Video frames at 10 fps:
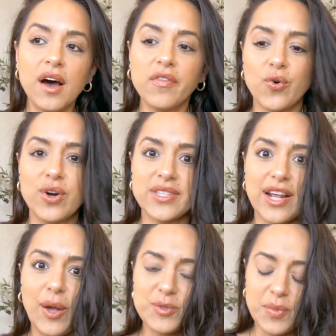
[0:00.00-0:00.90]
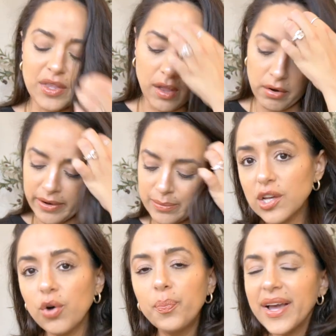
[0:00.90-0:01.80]
of course that helps me in the long run.
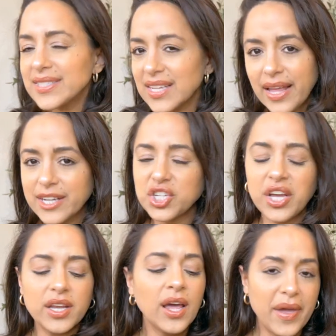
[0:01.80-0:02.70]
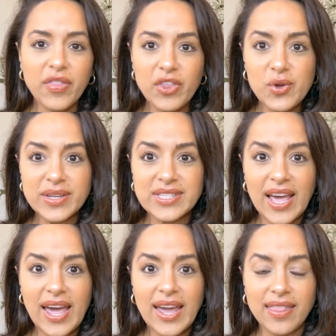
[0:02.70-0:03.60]
So biggest collection made in the
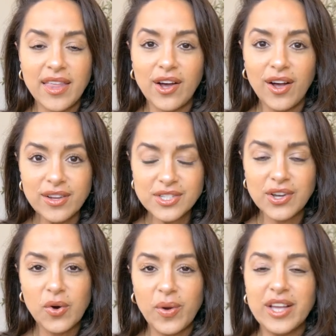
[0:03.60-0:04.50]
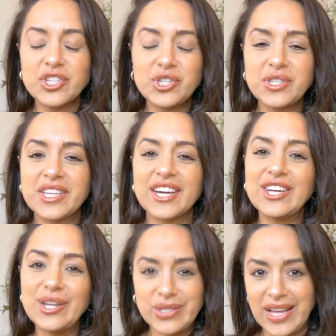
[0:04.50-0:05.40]
USA and then also introducing a
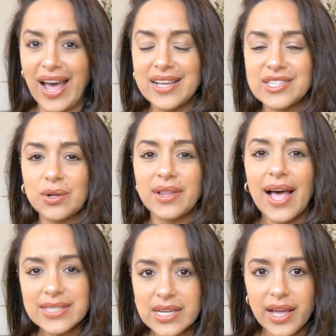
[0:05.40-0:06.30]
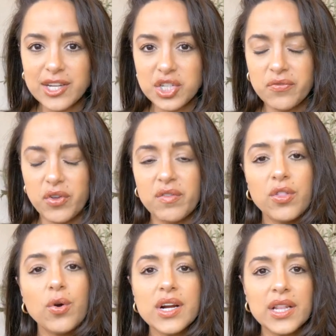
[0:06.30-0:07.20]
new size. So last collection for the
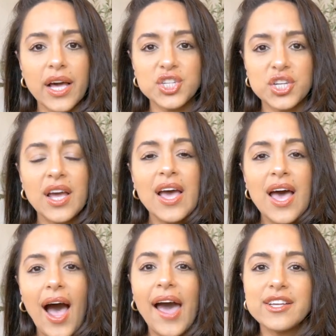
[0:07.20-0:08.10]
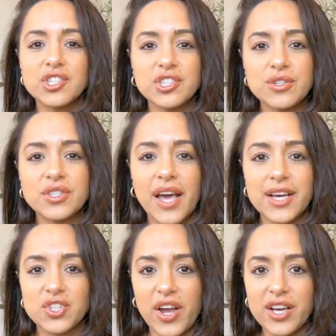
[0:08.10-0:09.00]
Valora collection, I introduced
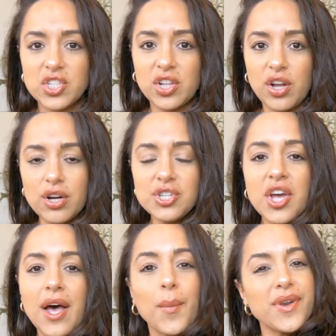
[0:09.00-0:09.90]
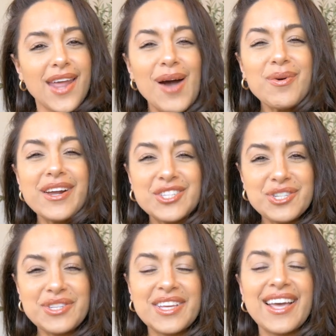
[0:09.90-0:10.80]
extra extra large, but now we're
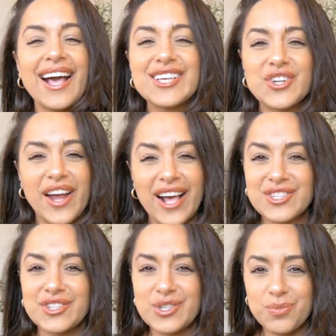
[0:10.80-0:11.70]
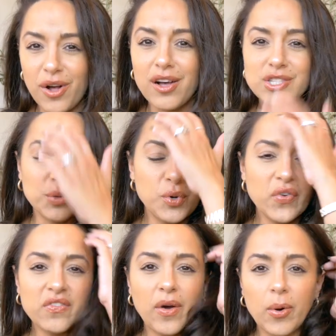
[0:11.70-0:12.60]
introducing extra extra small small. So
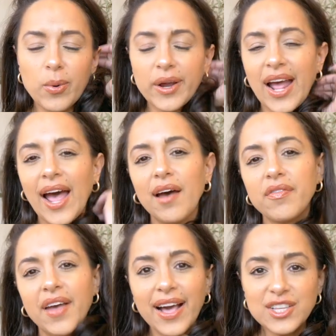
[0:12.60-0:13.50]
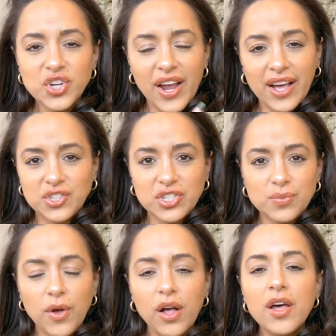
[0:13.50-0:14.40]
moving forward, we're gonna have extra, extra
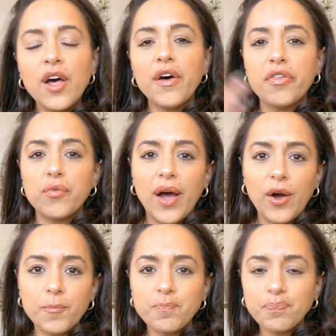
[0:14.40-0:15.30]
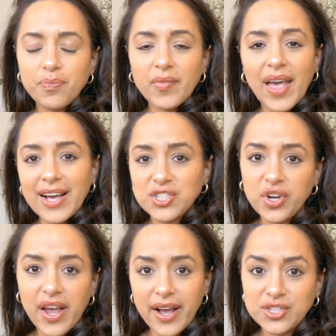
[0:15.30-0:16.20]
small throughout
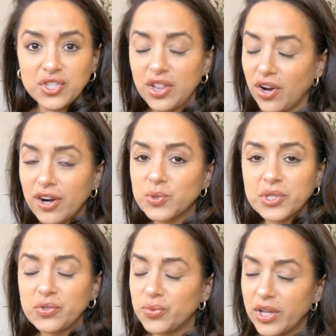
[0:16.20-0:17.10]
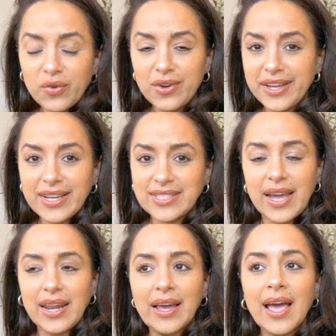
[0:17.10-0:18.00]
extra extra large which is really really
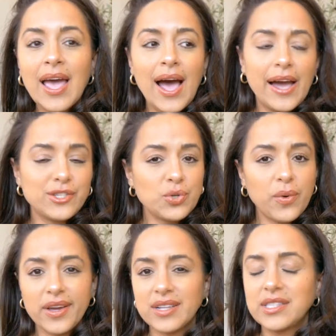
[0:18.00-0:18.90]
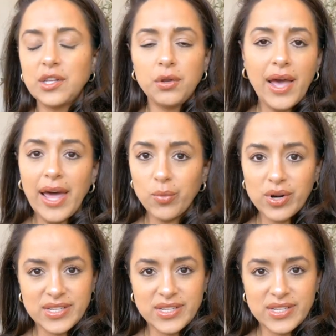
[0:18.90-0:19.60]
exciting i do want to continue to add more